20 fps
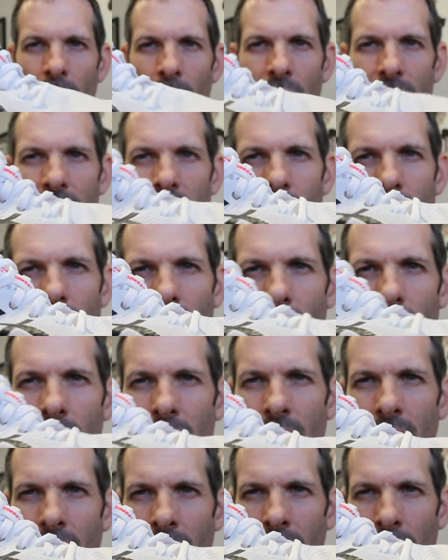material
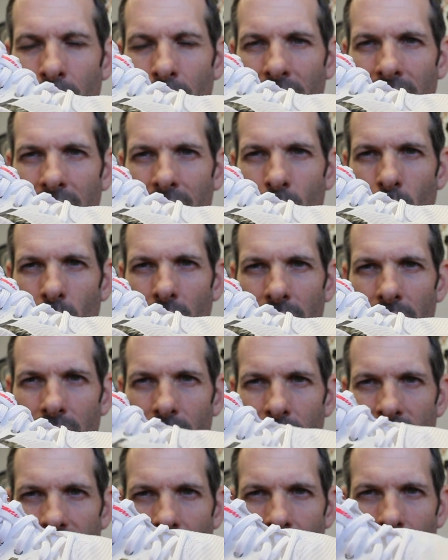made with
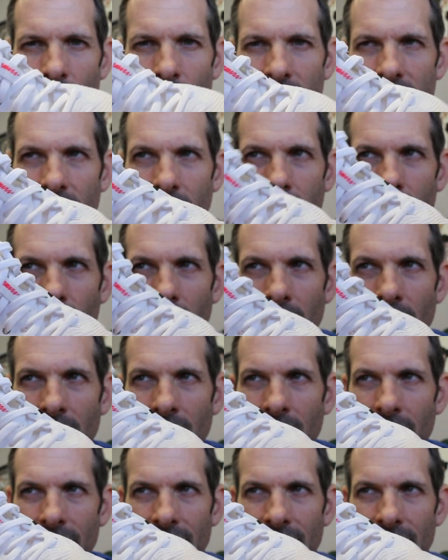recycled material.